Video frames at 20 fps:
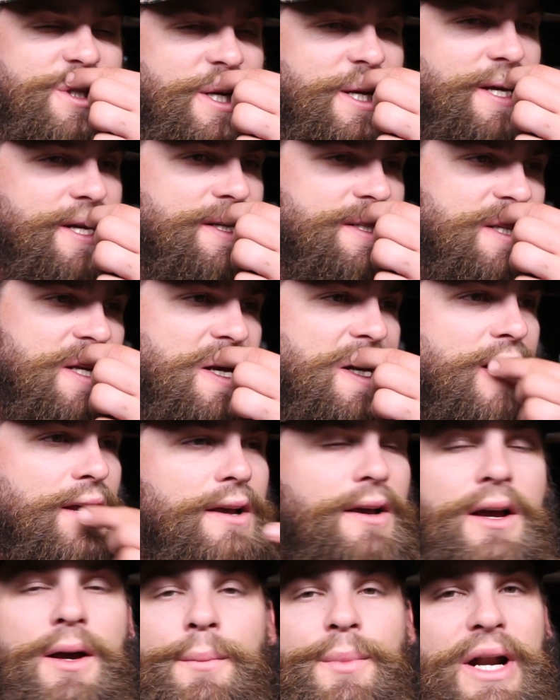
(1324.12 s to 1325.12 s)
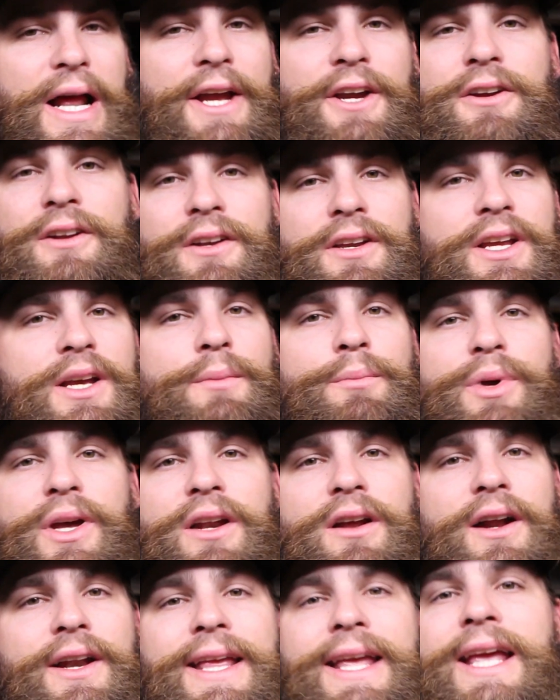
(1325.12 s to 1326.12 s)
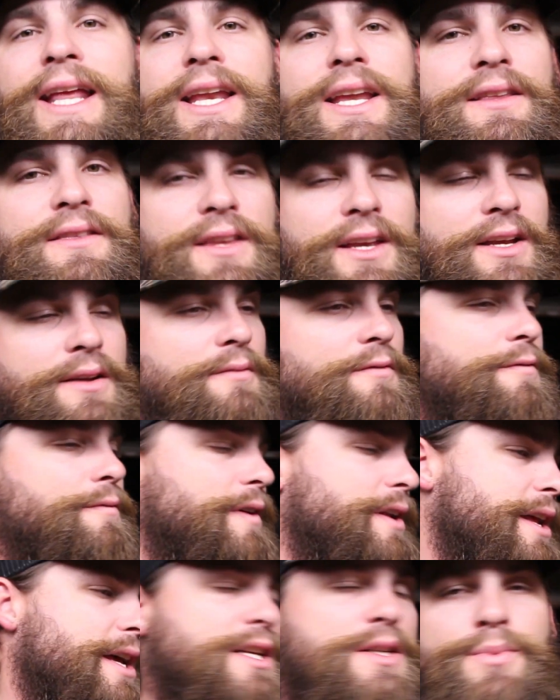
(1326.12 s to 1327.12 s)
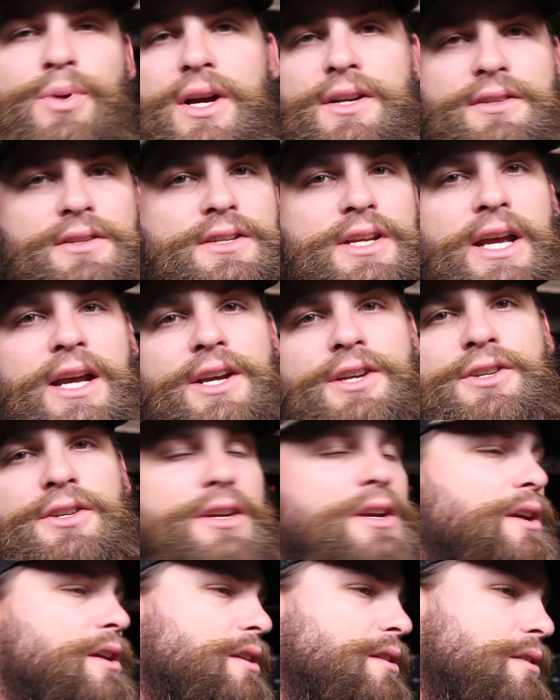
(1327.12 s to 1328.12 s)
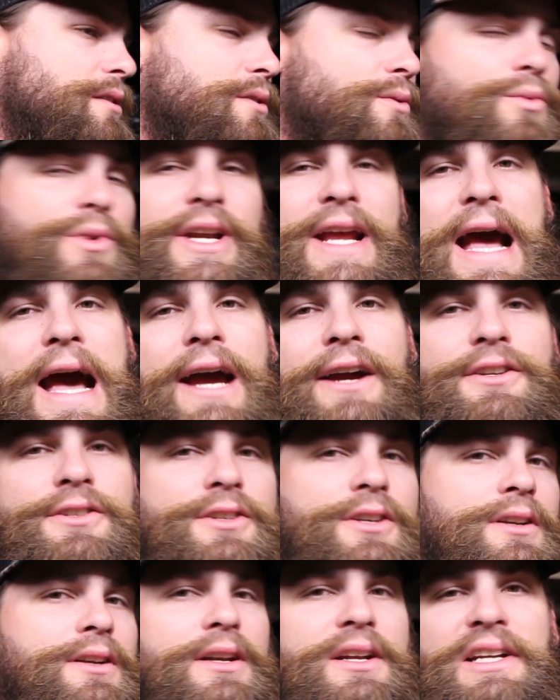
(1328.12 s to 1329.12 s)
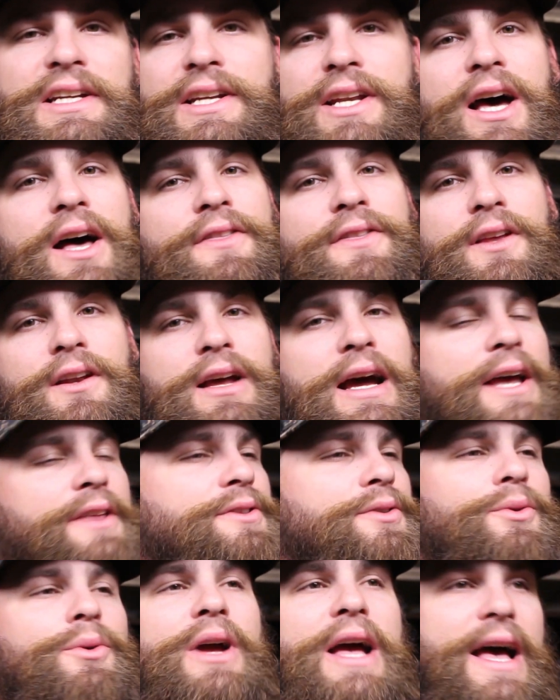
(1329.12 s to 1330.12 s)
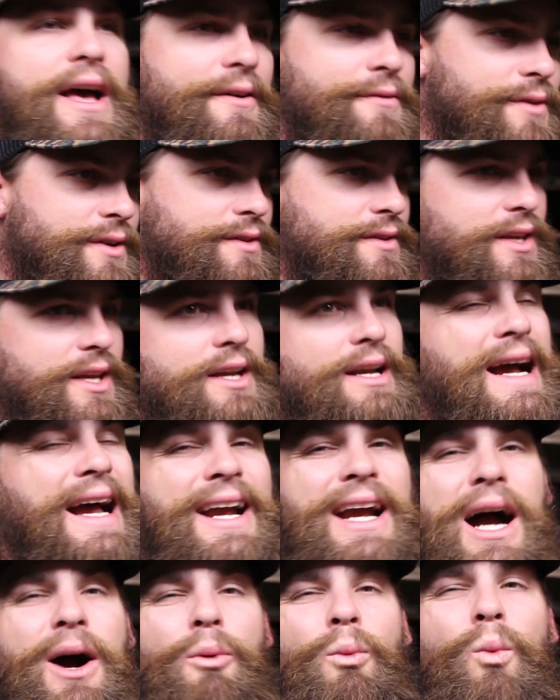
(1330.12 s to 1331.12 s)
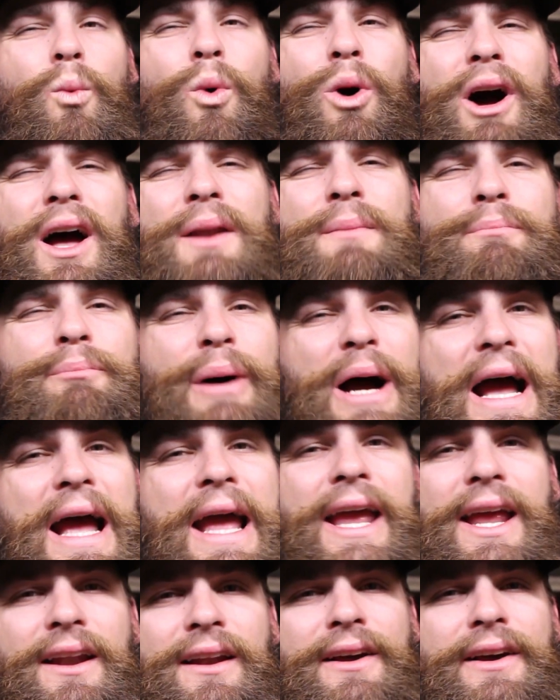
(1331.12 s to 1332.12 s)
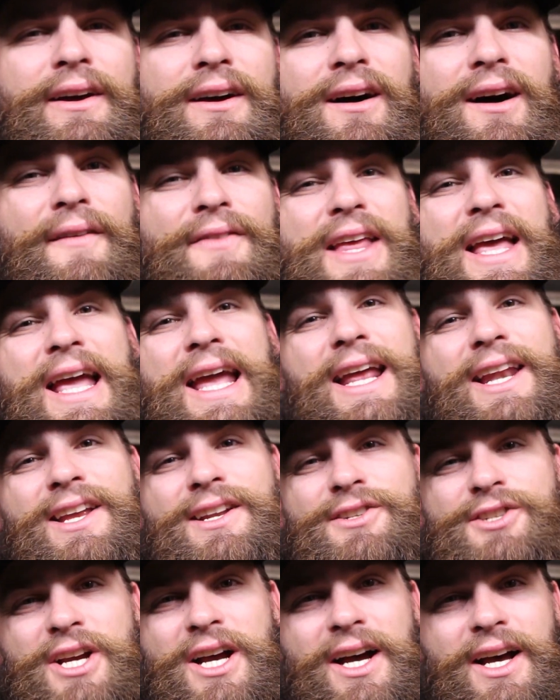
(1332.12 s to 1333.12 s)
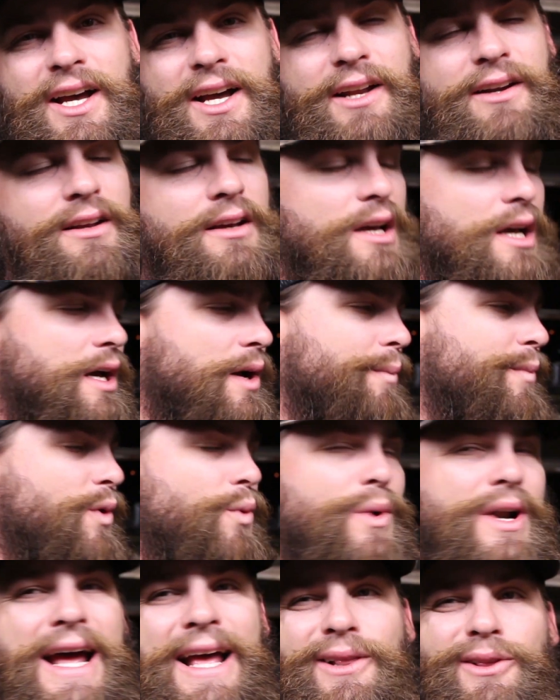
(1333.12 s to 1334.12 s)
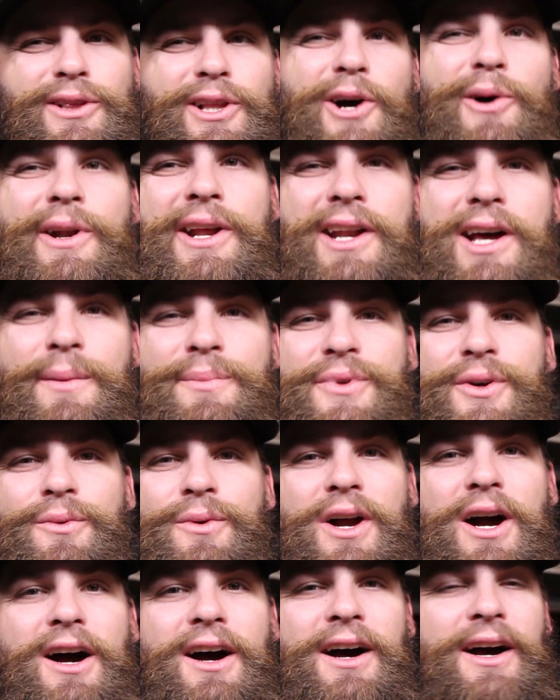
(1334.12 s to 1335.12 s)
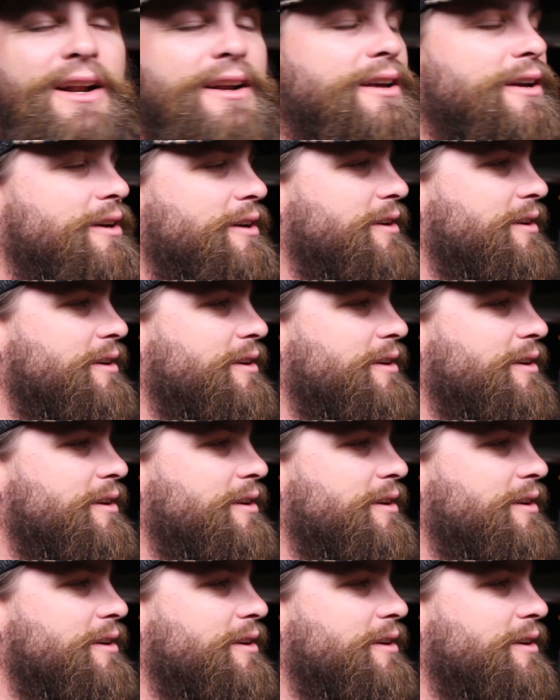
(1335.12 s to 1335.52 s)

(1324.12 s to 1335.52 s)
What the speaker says: jigs. But I couldn't get bit on anything. Finesse presentation, reaction, nothing. I threw everything. I got 1 bite on the 8-inch head, but when I loaded up the rod,